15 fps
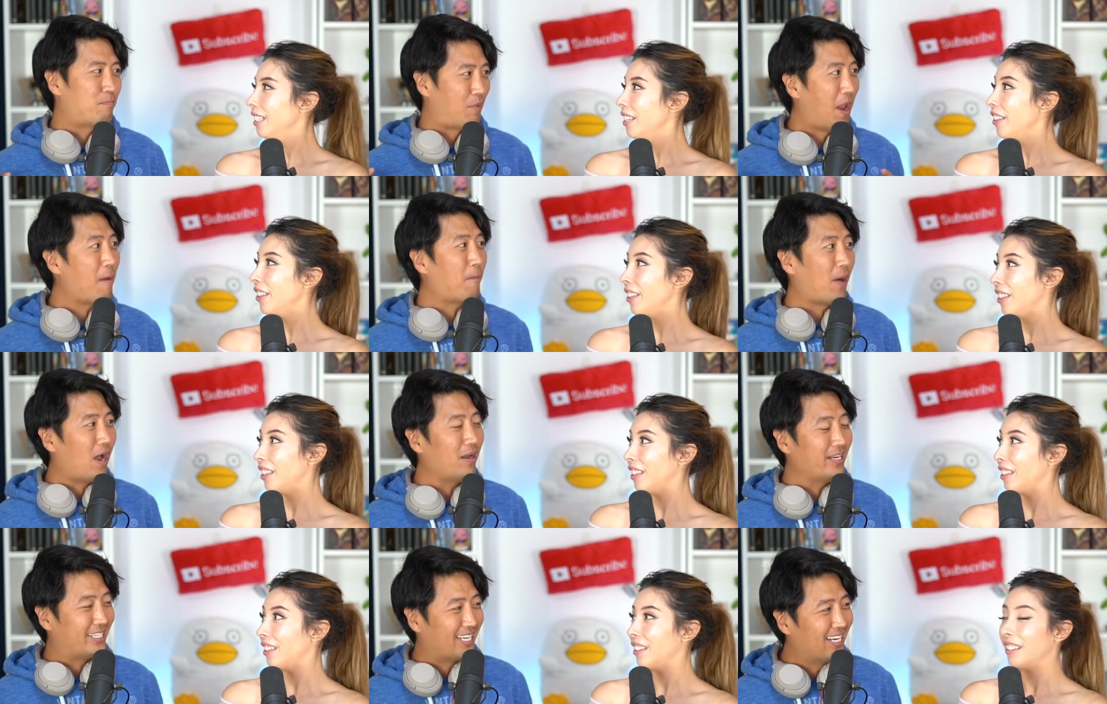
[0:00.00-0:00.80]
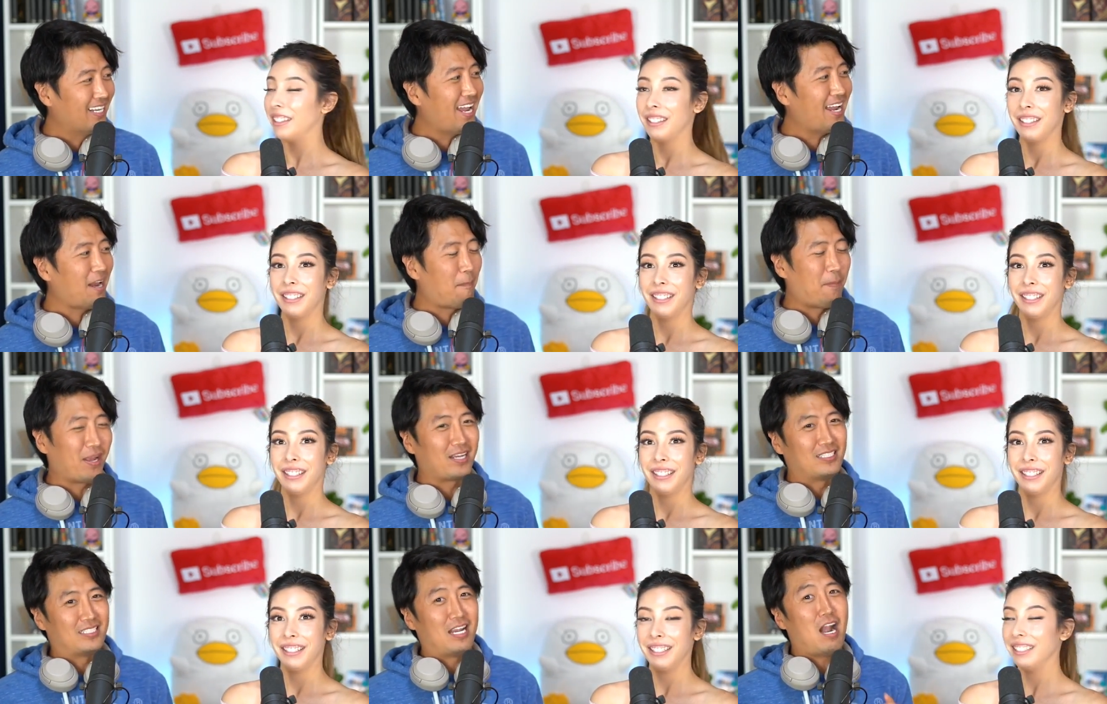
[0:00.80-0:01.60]
Speaker 1: They probably delayed it
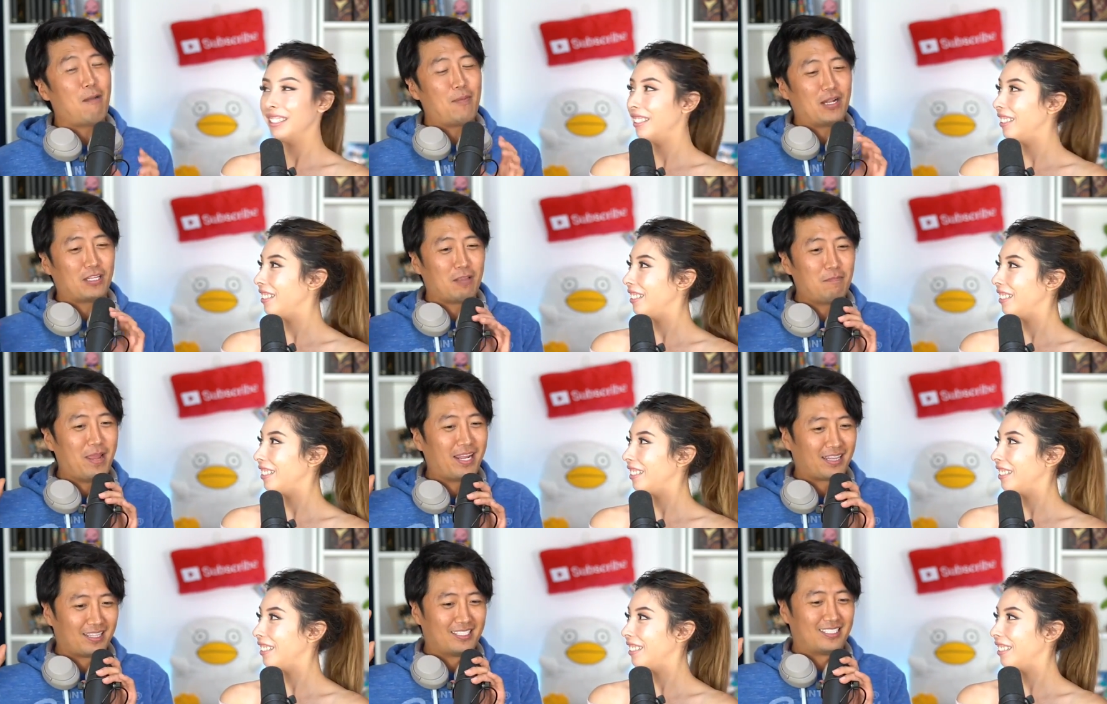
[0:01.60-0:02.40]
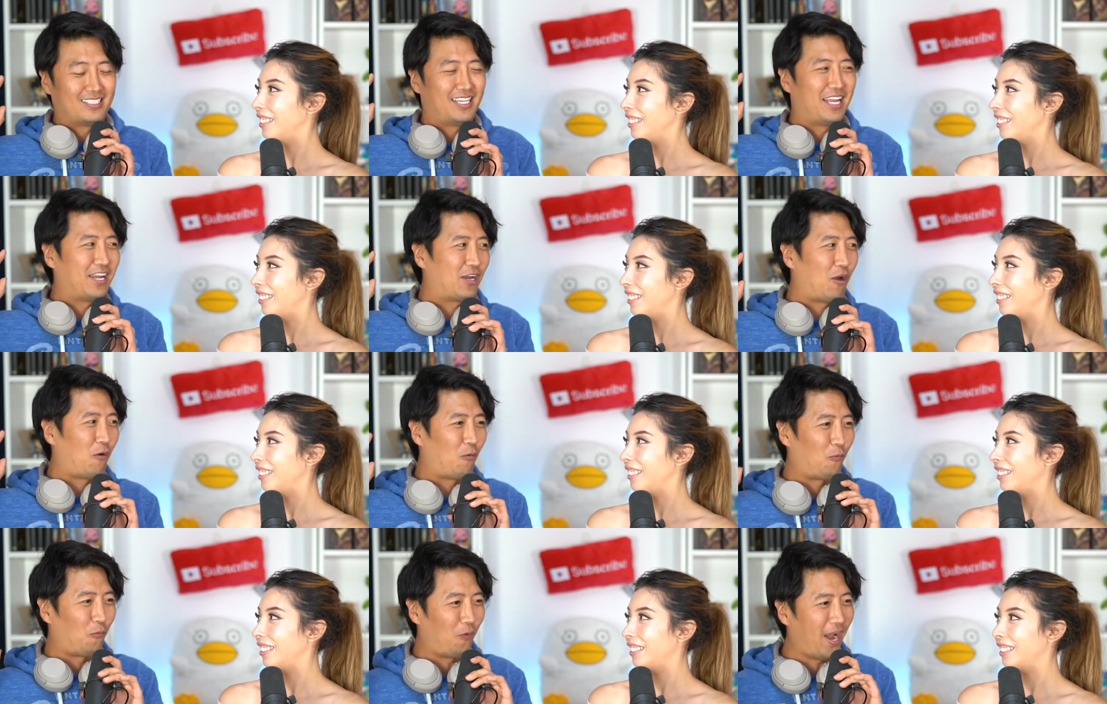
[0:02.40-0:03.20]
because they're about to make this thing
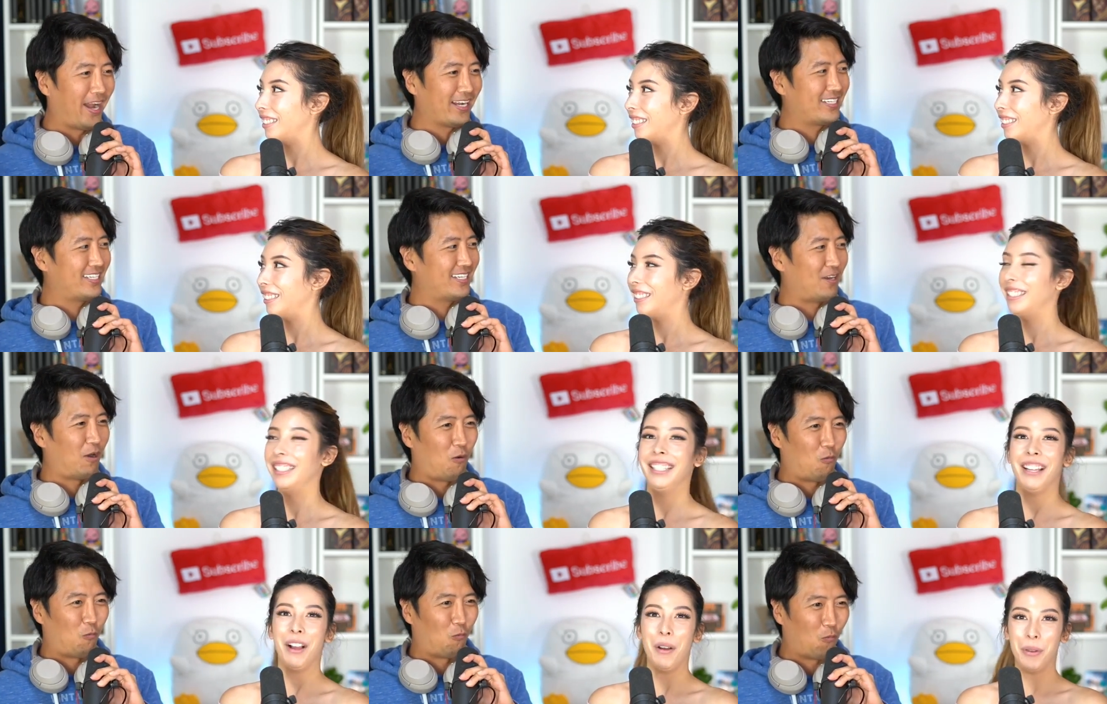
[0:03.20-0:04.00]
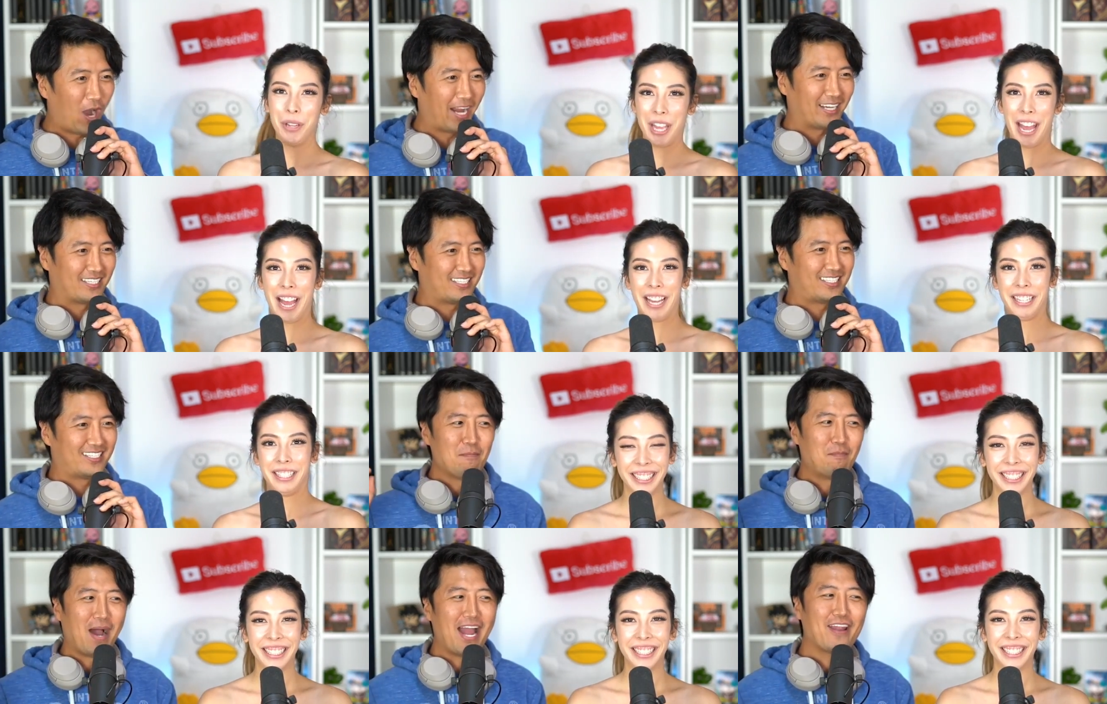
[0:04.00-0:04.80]
correct. Oh,
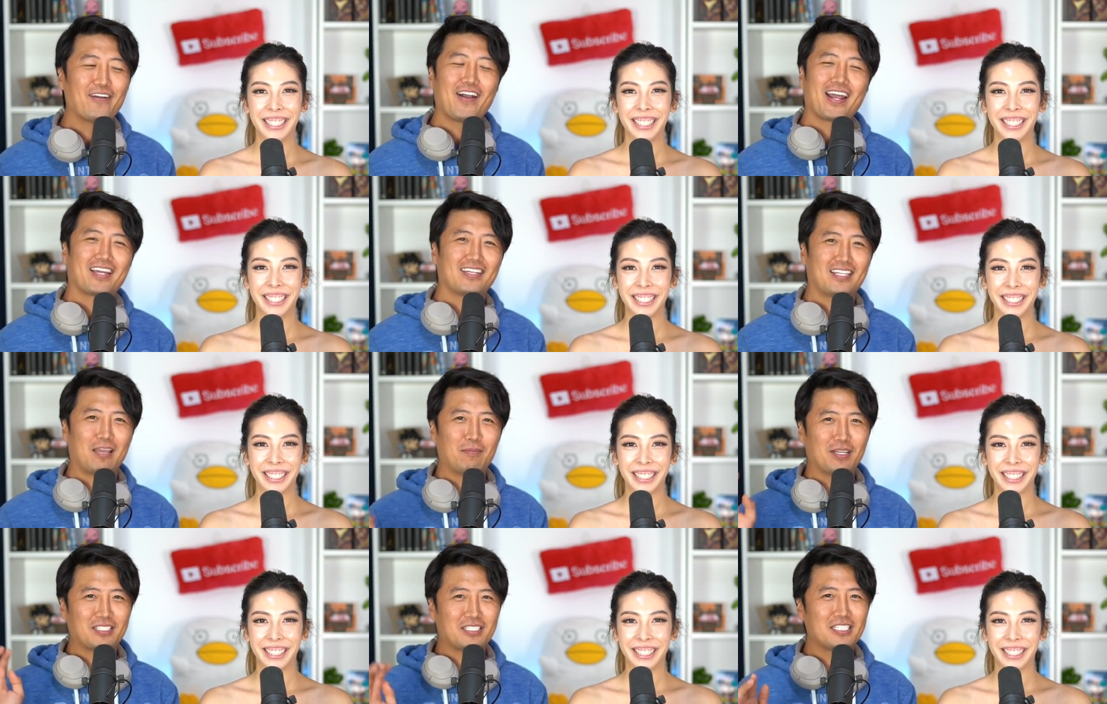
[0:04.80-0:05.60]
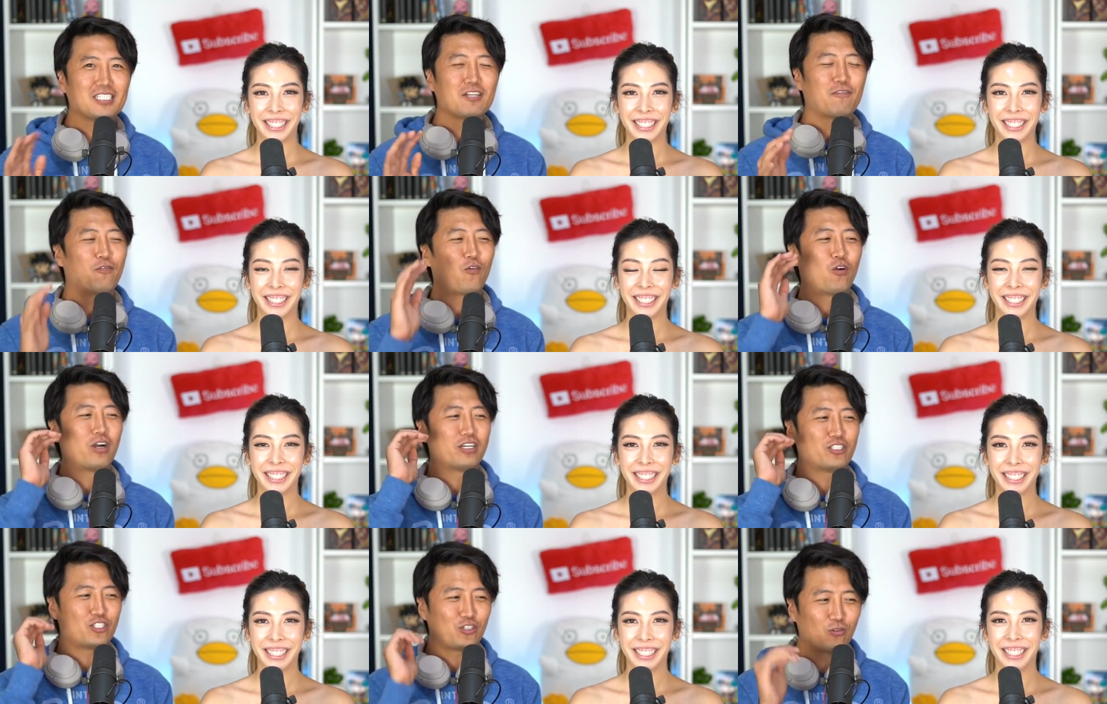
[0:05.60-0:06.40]
right! Yeah. My Hero Academia Season
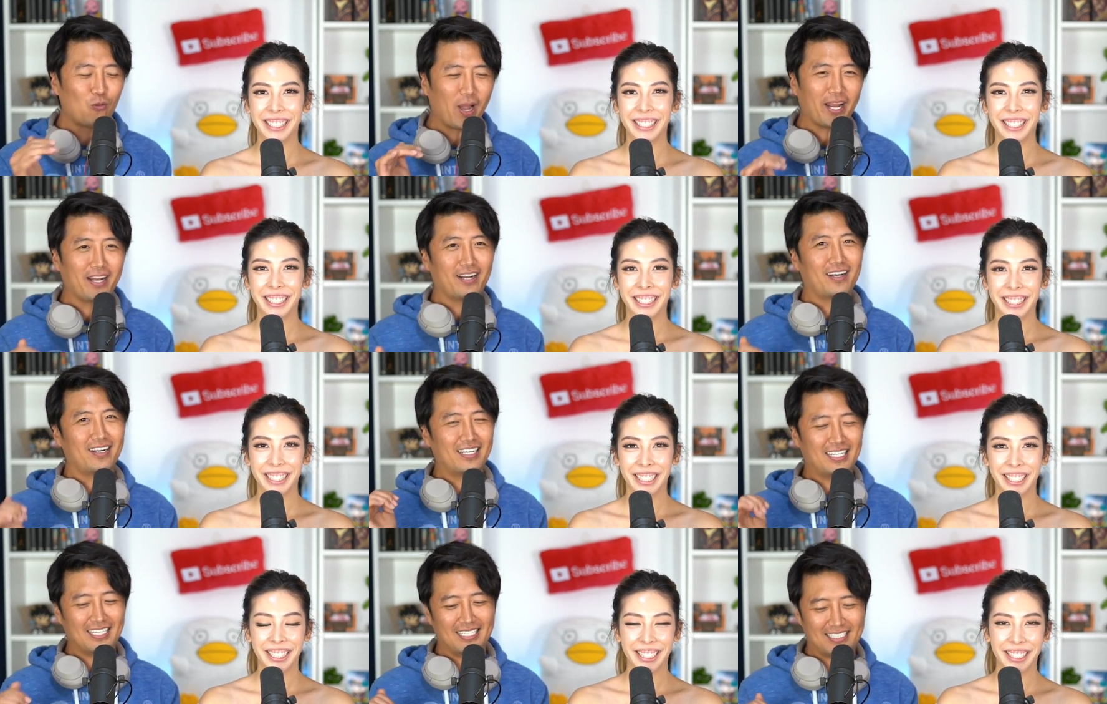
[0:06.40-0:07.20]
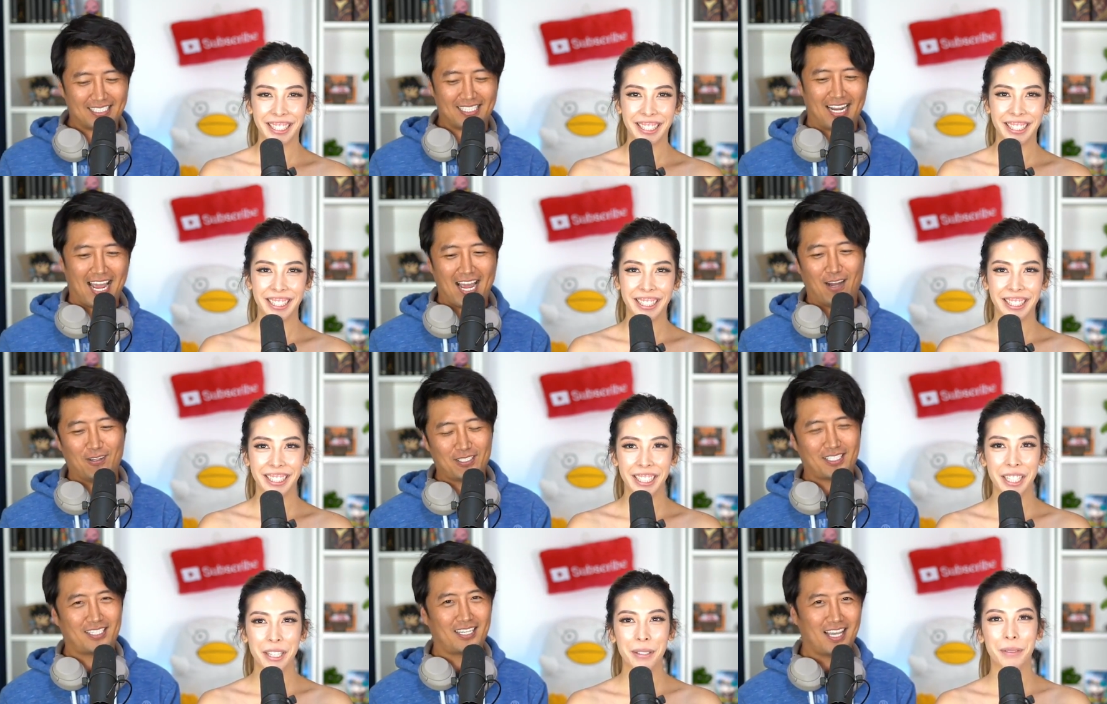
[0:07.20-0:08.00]
4 trailer is
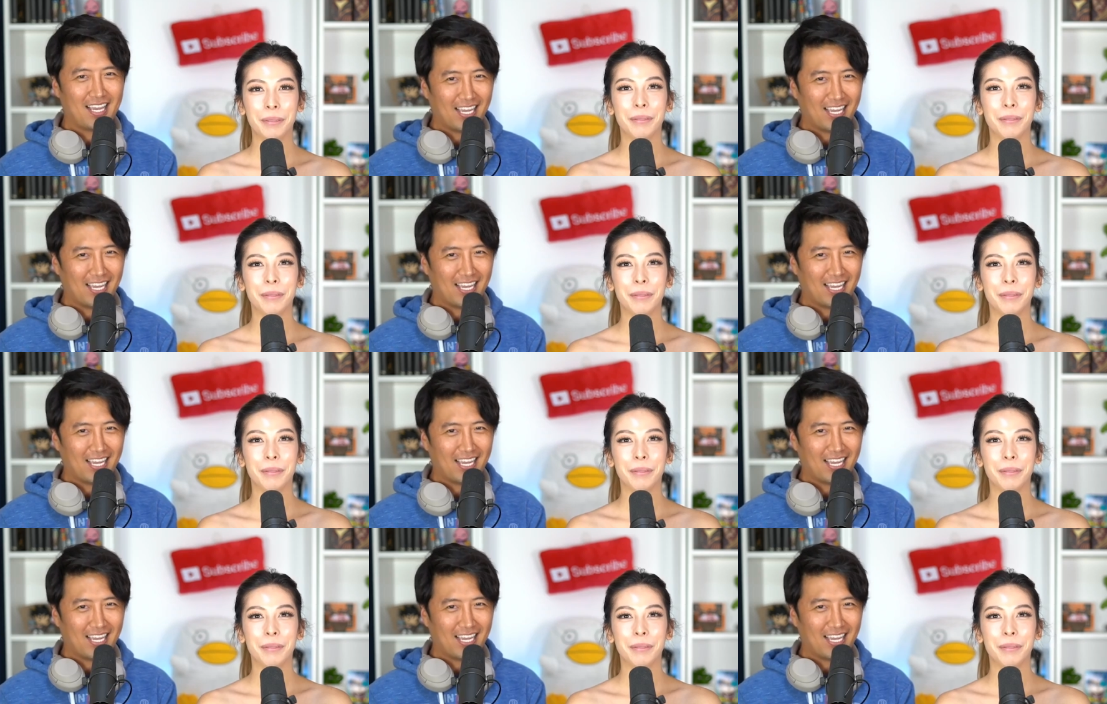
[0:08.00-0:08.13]
out.